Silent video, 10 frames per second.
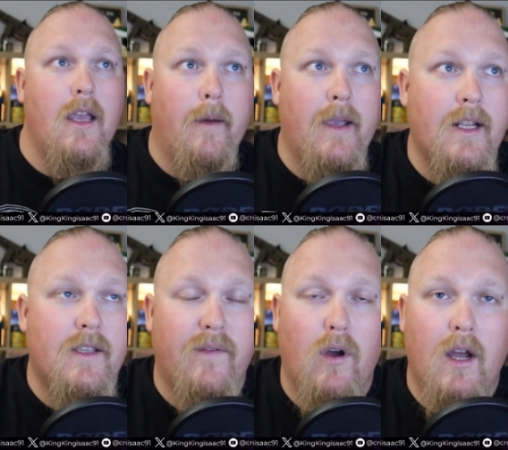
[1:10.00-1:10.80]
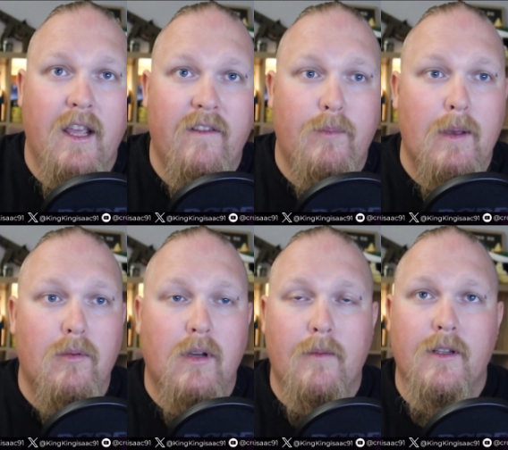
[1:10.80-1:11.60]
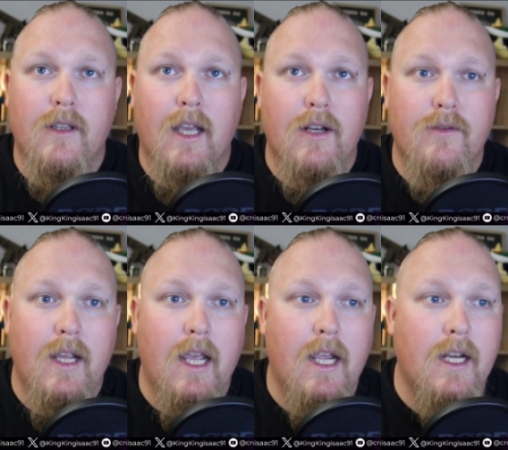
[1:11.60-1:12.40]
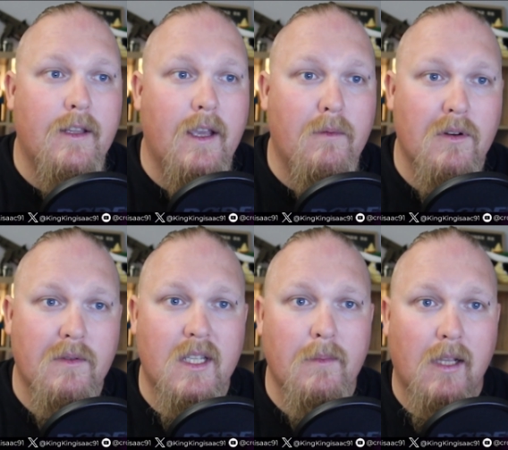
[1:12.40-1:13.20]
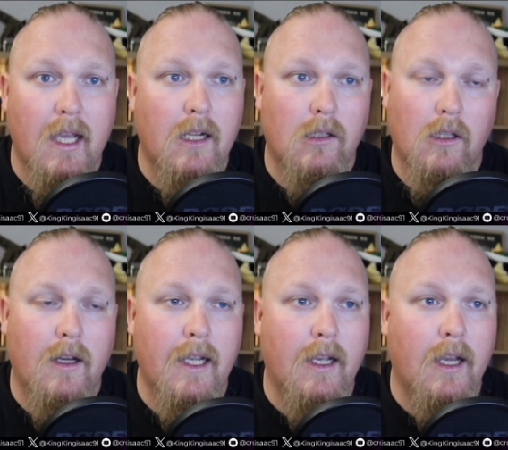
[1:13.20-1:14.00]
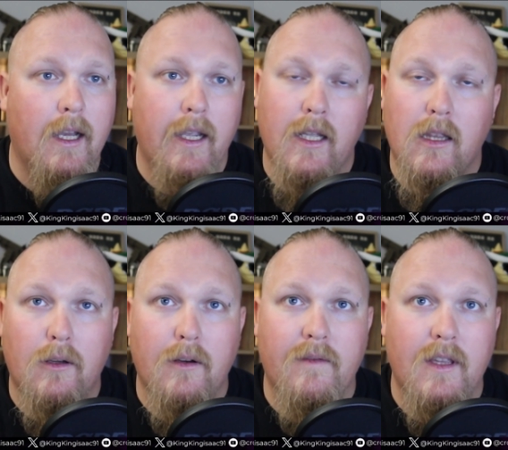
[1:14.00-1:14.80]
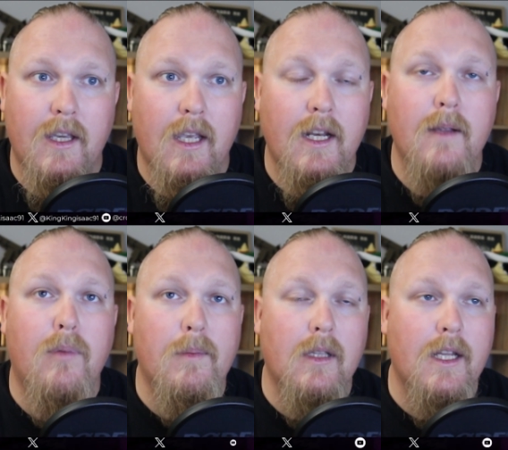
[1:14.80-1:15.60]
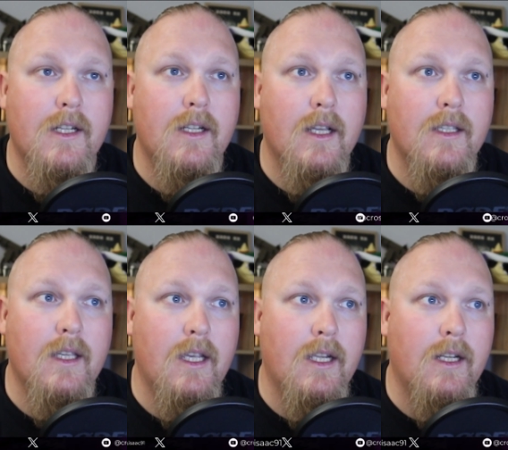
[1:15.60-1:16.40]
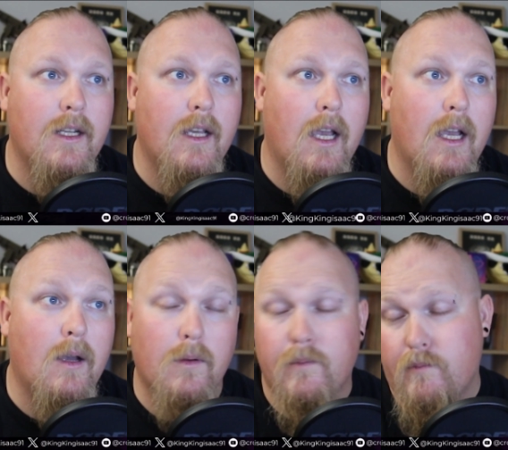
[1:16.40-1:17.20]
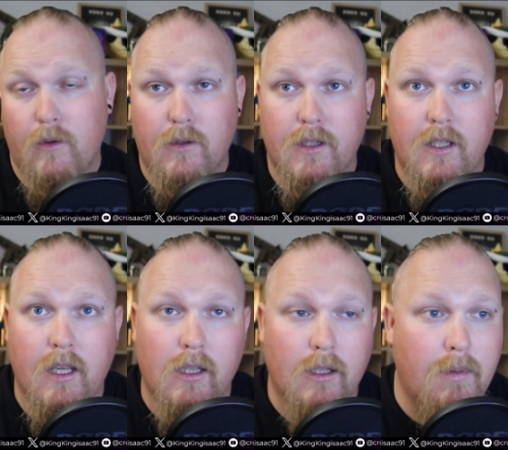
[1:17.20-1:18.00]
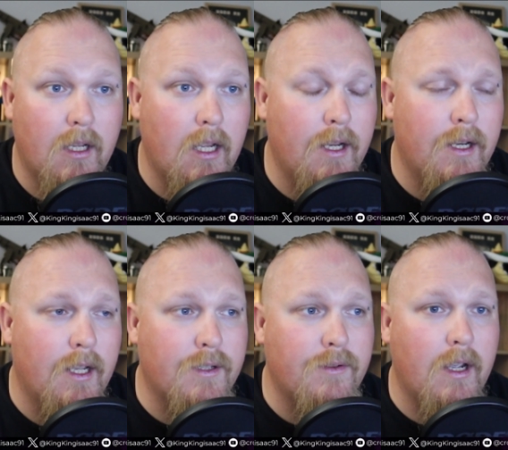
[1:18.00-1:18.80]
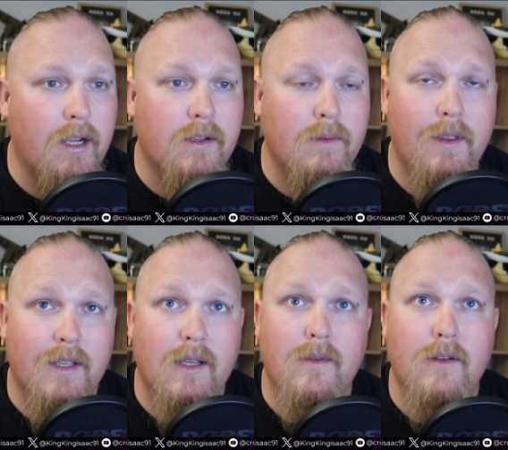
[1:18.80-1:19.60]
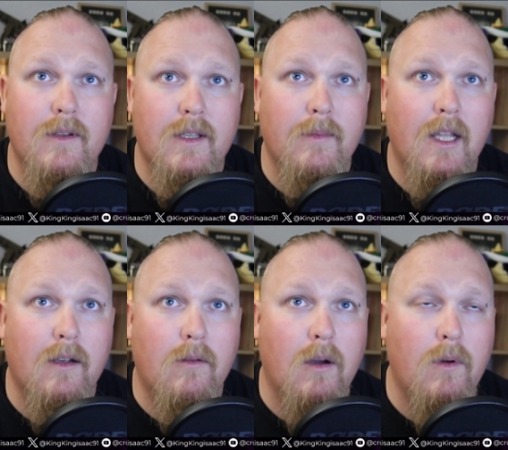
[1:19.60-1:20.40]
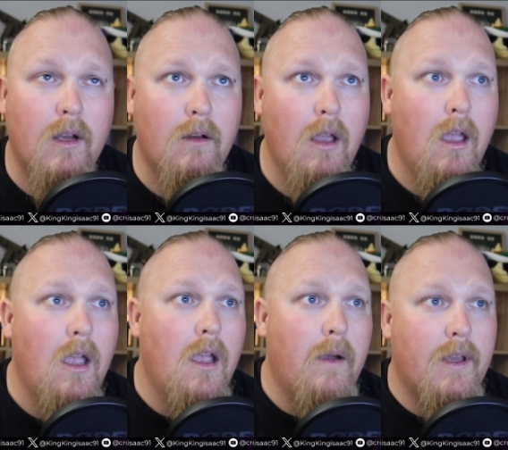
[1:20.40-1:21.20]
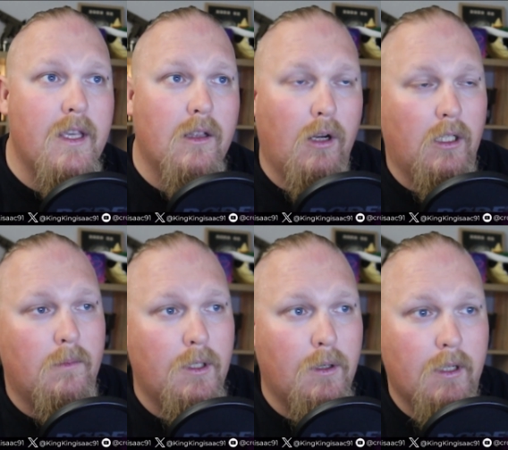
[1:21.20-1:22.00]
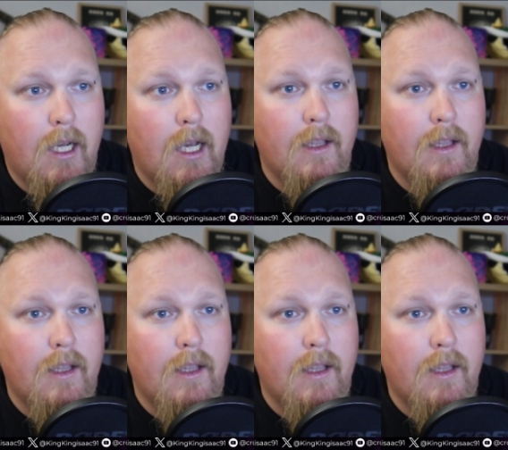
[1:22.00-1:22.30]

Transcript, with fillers: I mean, it's fine if people come into the country and they want to assimilate, like a lot of the Indian population does in not just England, but in Australia as well. They seem to assimilate quite well, whether you like them or not.